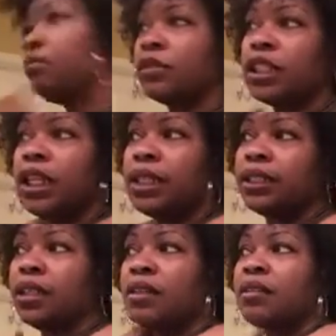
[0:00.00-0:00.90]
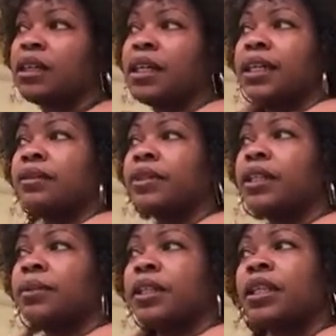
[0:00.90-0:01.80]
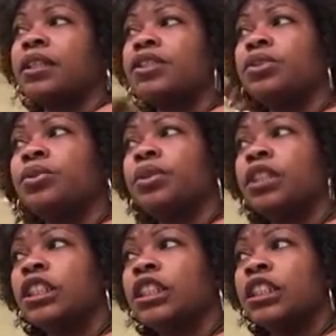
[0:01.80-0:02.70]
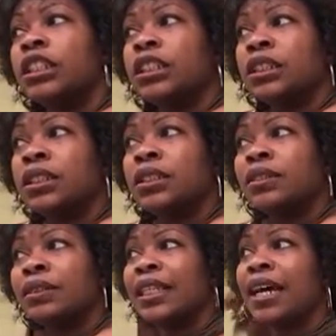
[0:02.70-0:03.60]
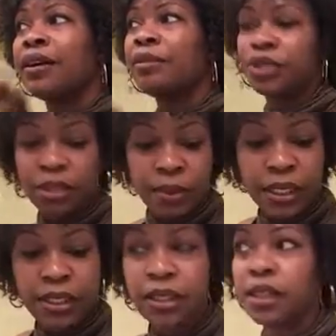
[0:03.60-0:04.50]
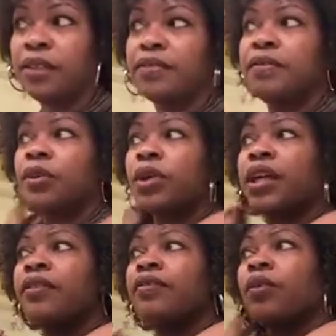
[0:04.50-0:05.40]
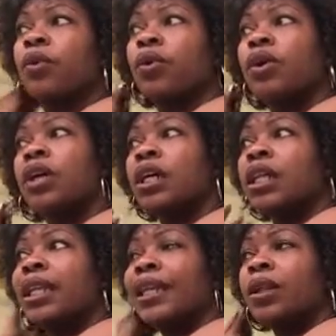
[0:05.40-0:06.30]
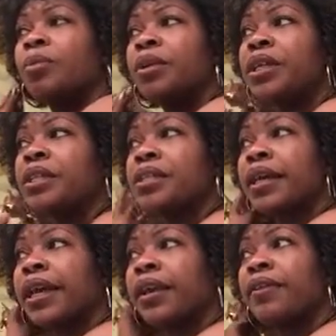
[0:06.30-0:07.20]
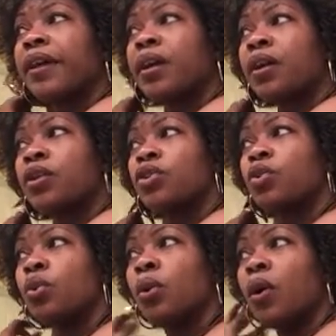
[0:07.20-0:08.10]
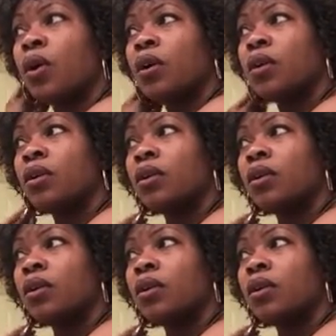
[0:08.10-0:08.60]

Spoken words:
Okay, wait, let me get you. So now I'm just basically looking for little pieces of hair that are too long.